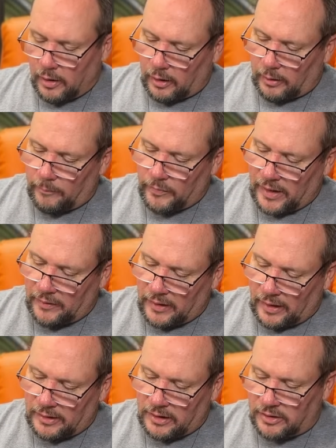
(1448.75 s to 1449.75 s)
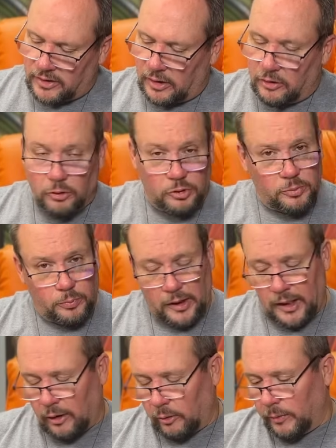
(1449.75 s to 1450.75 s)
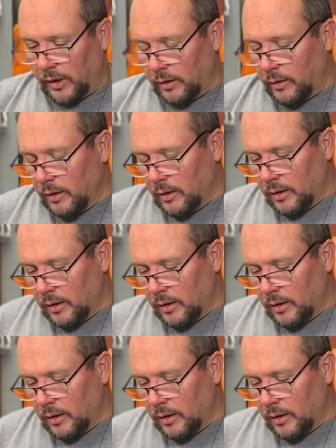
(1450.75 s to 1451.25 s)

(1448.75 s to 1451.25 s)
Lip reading: and the idea is that it'll spread out a bit.